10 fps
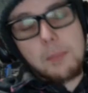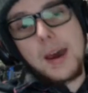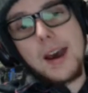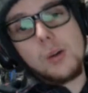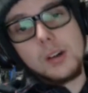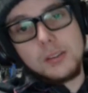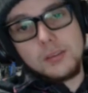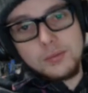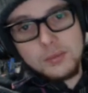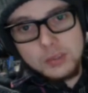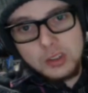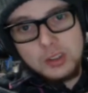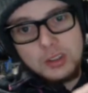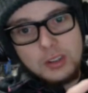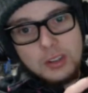power
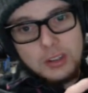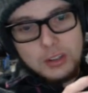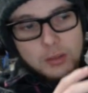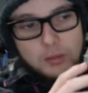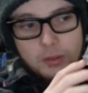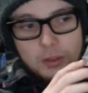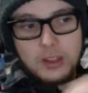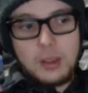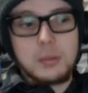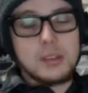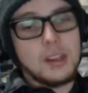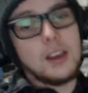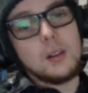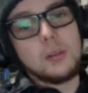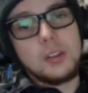to
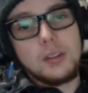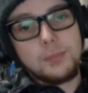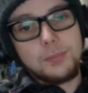themselves,